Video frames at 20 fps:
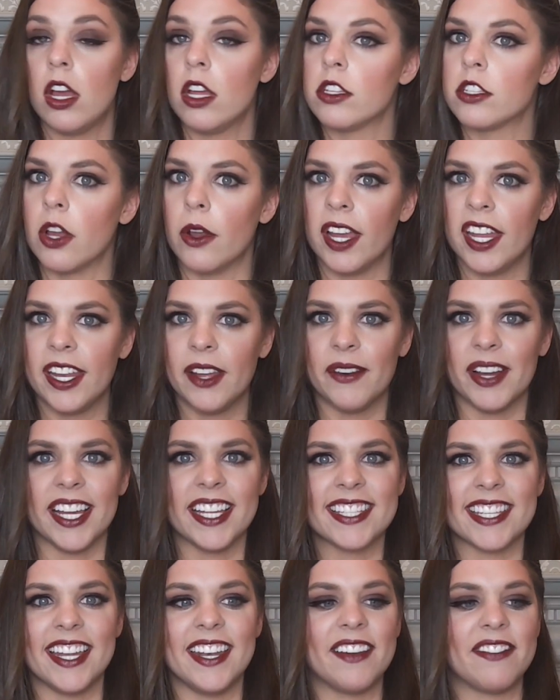So
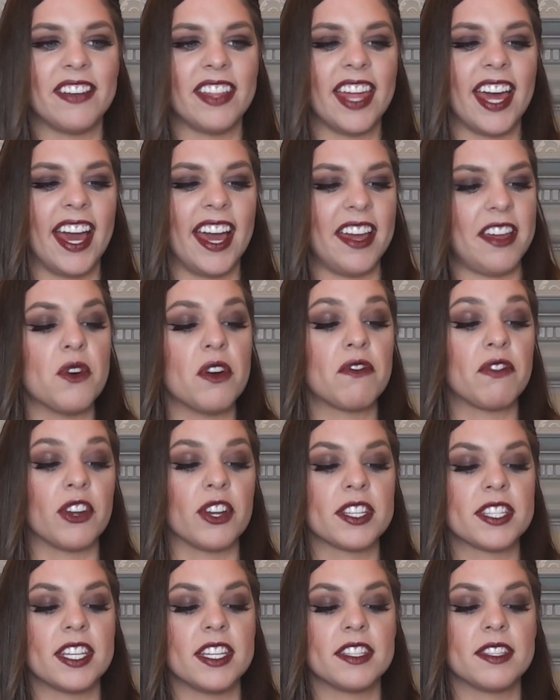anyways, enough of that.
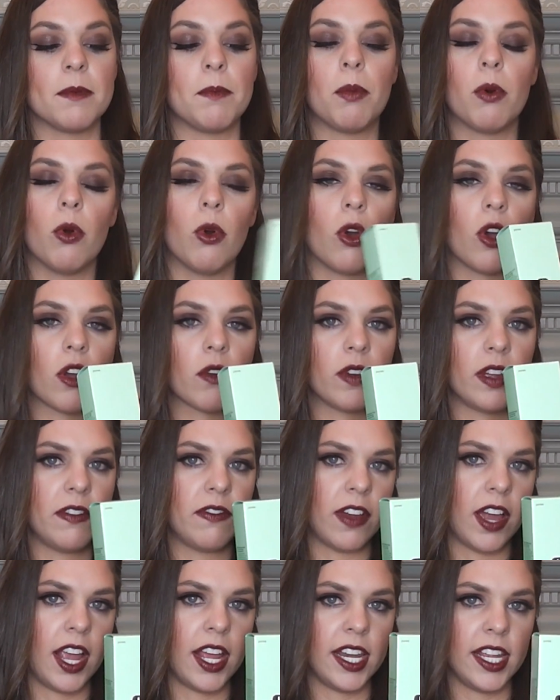First is the Pore
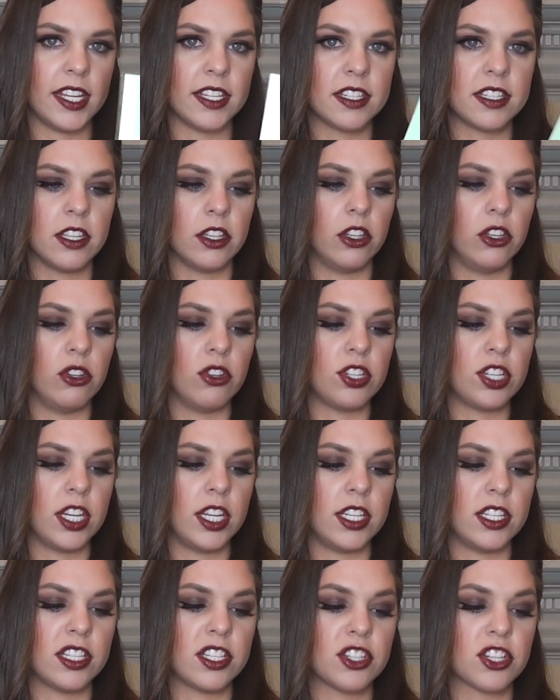Refining
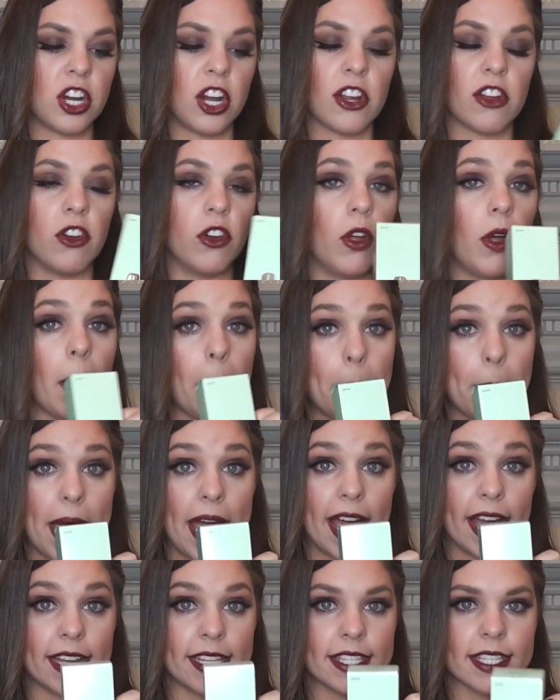Solutions Charcoal
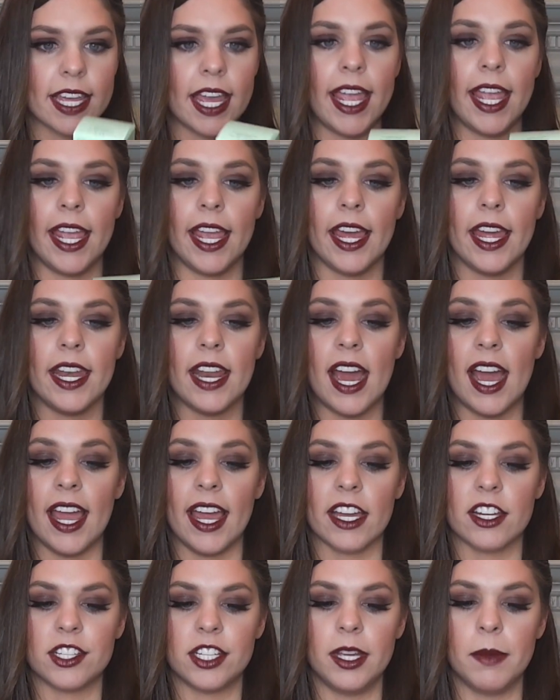Mask. And I
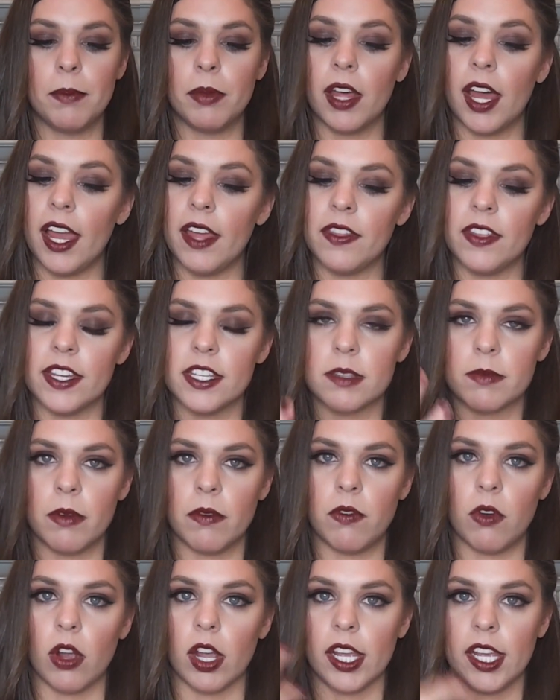actually applied this
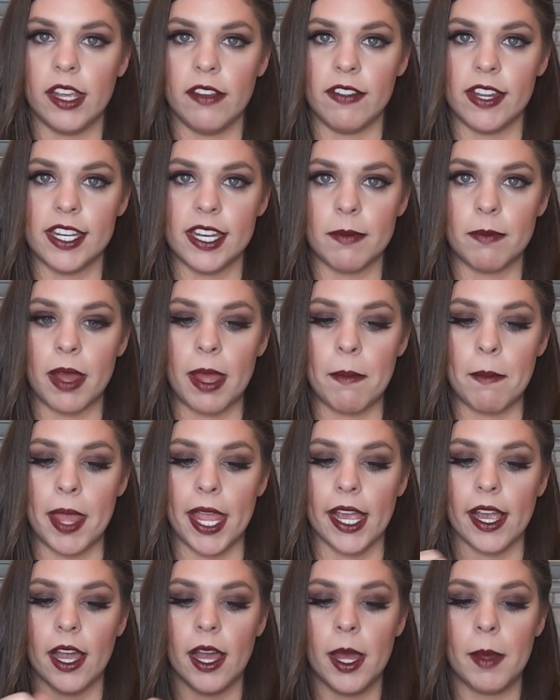before I even did my
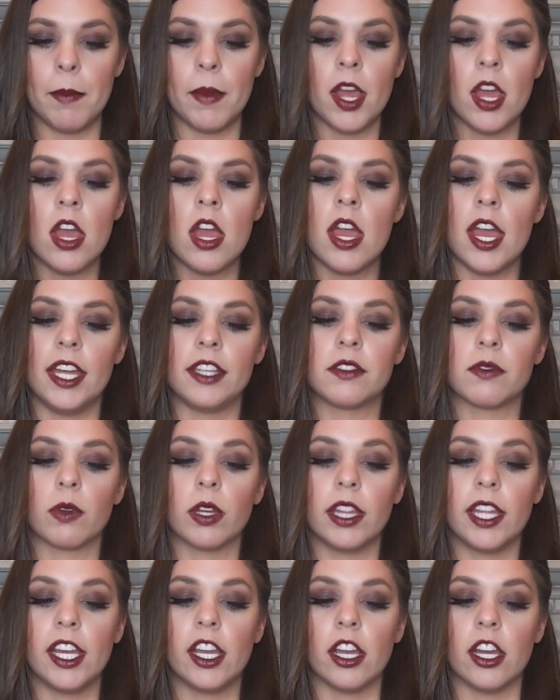makeup. It's
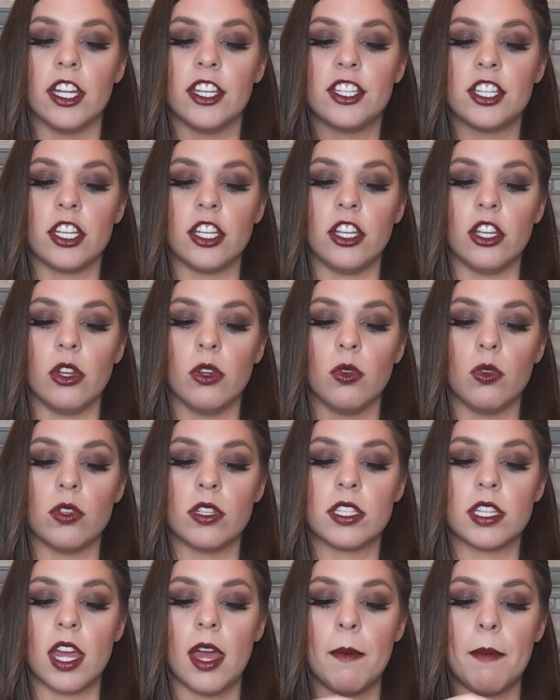really good to
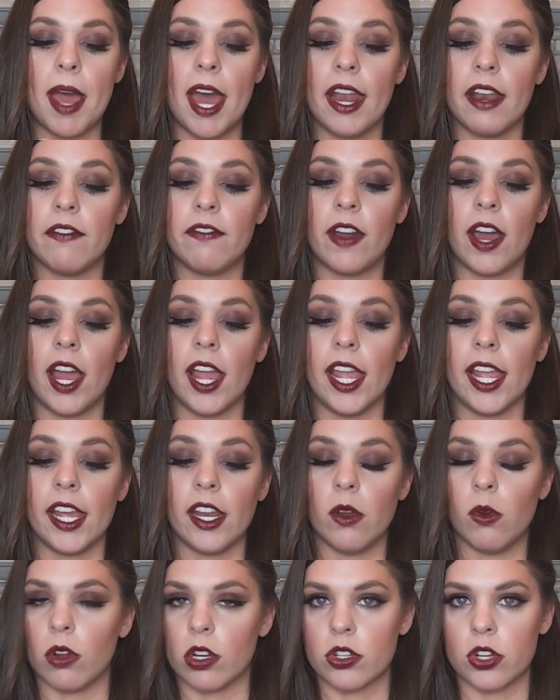use a
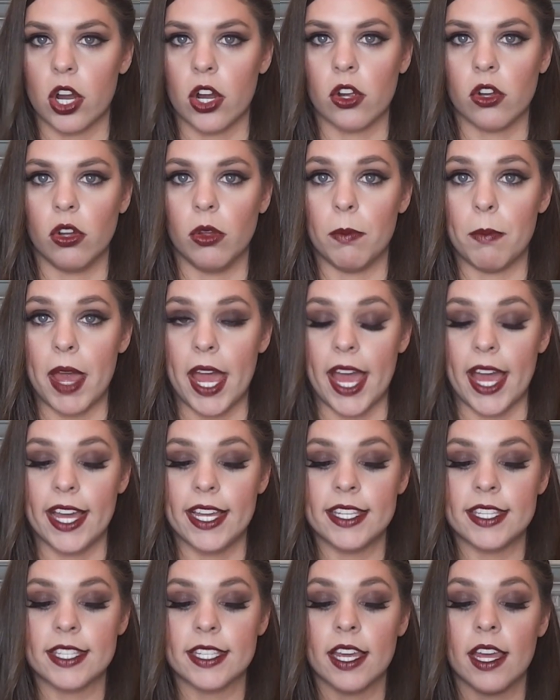mattifying or charcoal
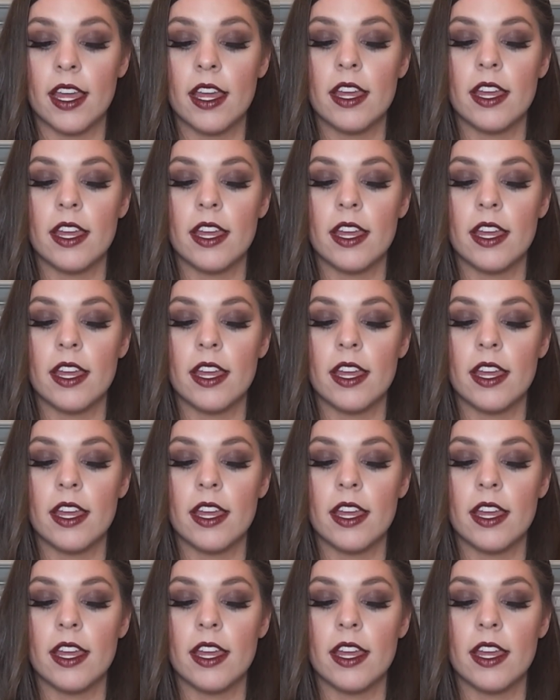mask